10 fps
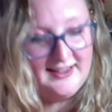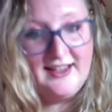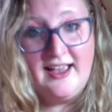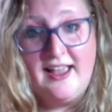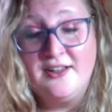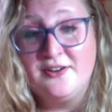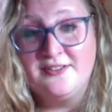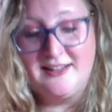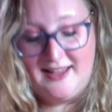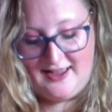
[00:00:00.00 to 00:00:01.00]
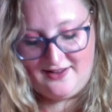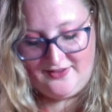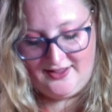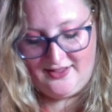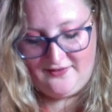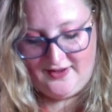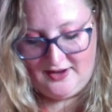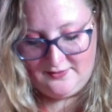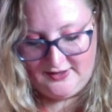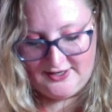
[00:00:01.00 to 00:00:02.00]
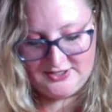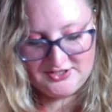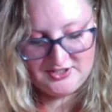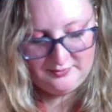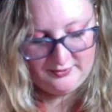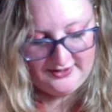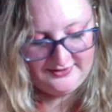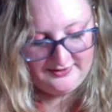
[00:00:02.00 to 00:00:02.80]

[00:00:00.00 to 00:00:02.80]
I currently have a love-hate relationship with.